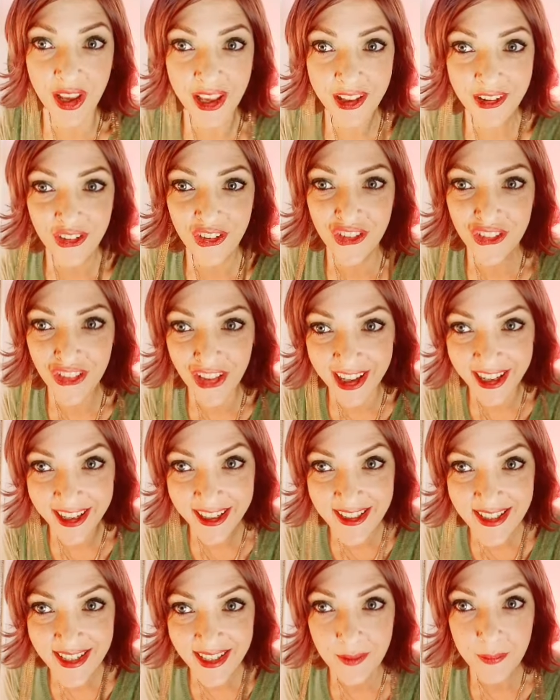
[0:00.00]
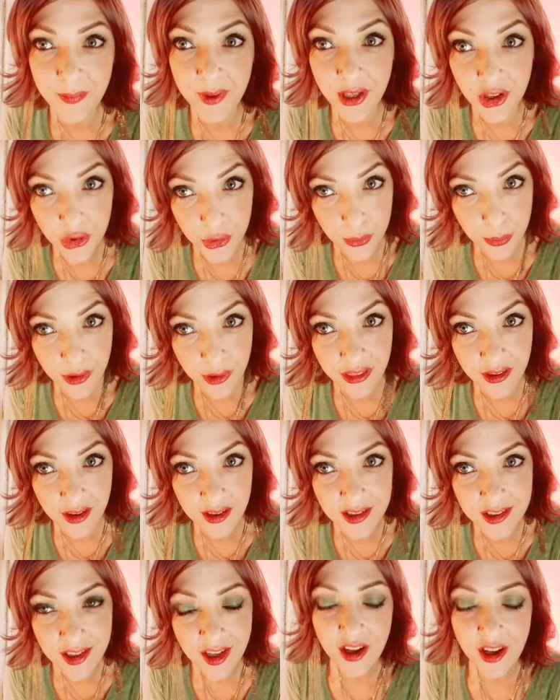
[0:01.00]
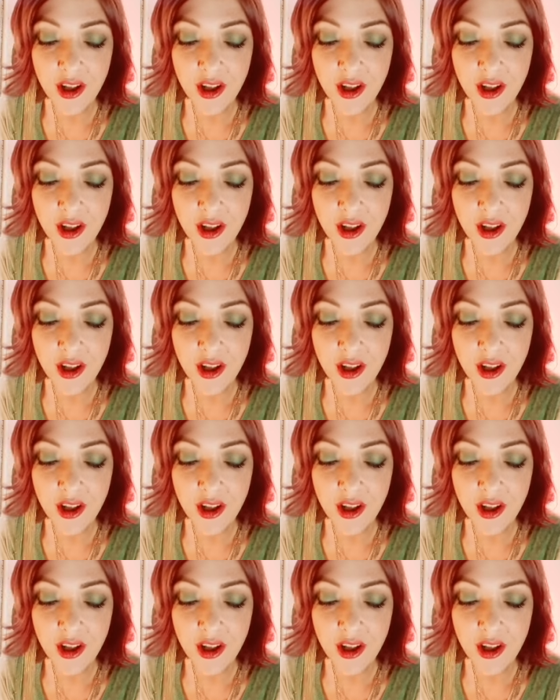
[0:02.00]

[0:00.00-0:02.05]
inner light and be good with it.